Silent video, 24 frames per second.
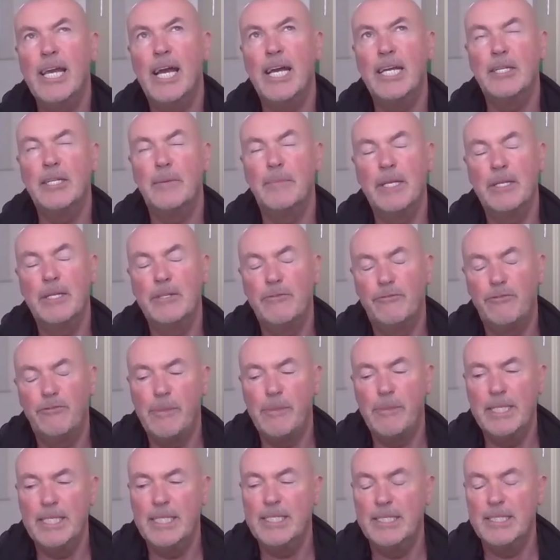yeah. I mean,
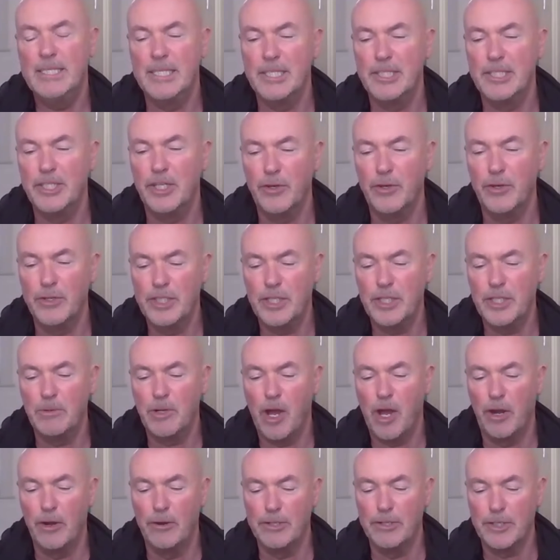from a distance, some
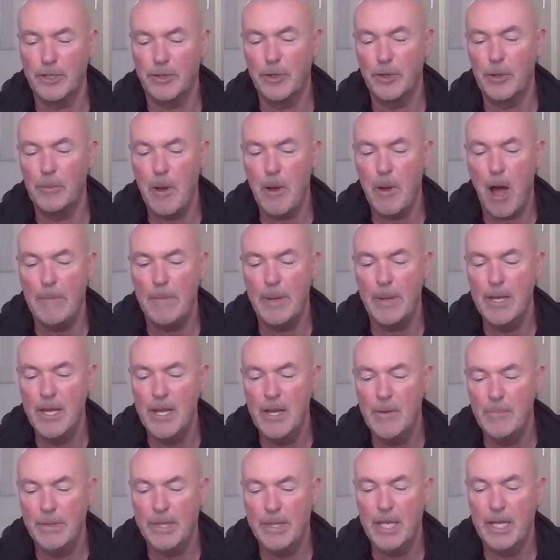colors are going to pop,
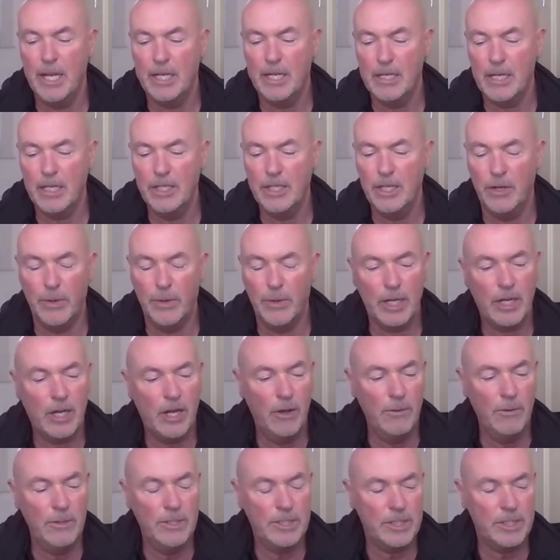but then on
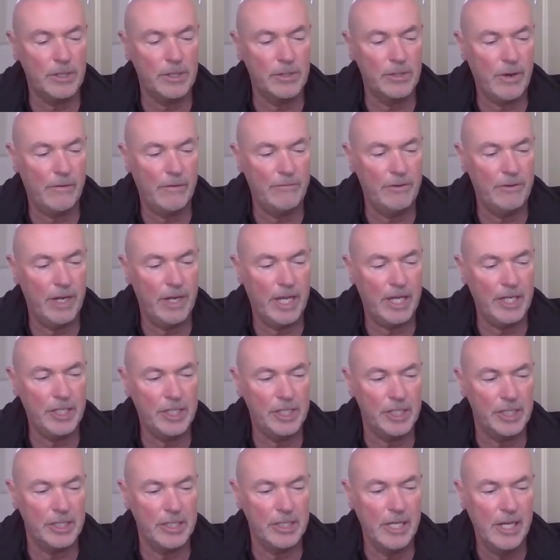closer
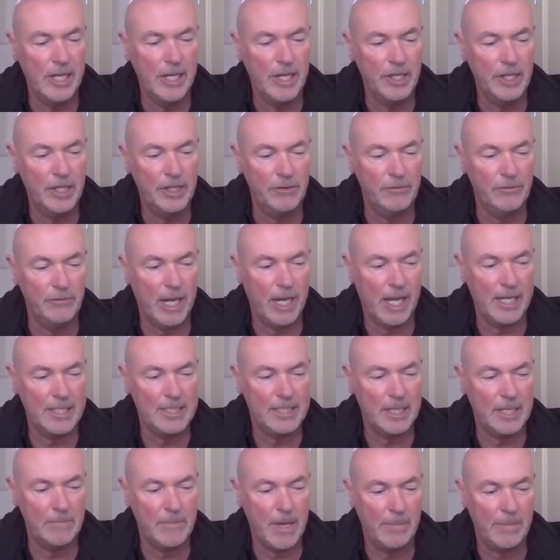revelation, you
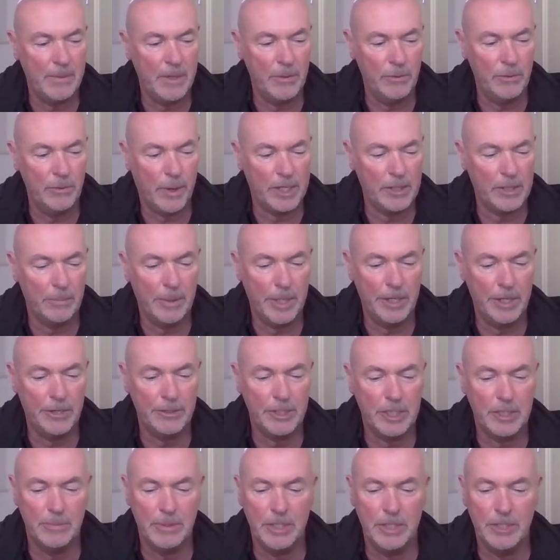realize that maybe what
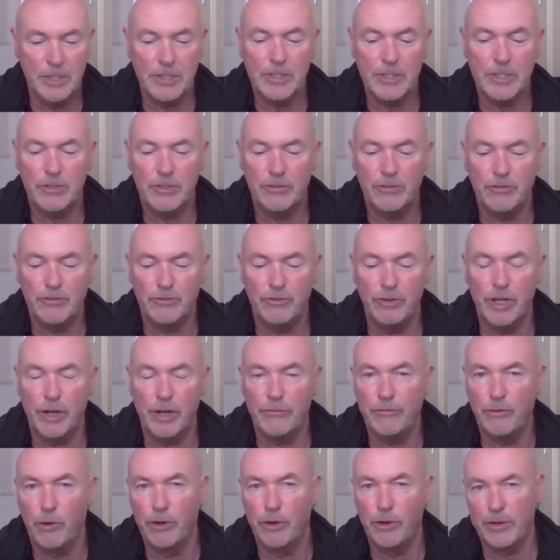appeared to be just three
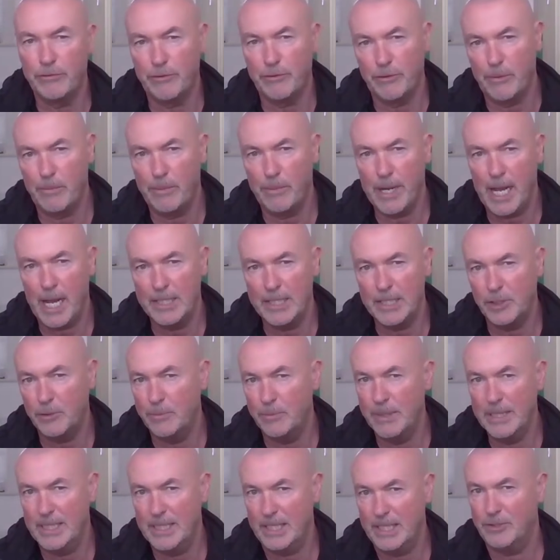or four different plants, it
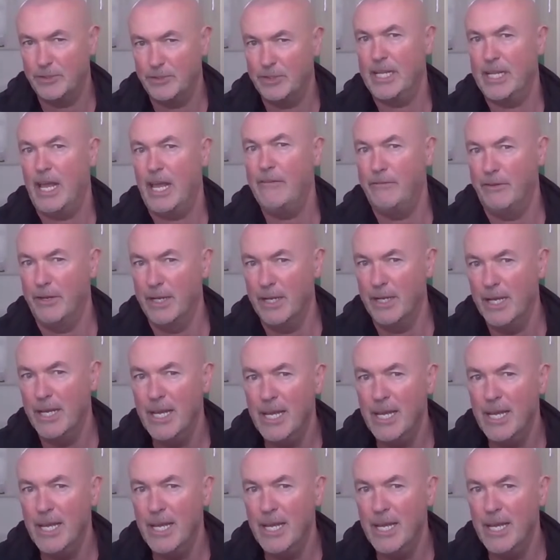could be six or seven,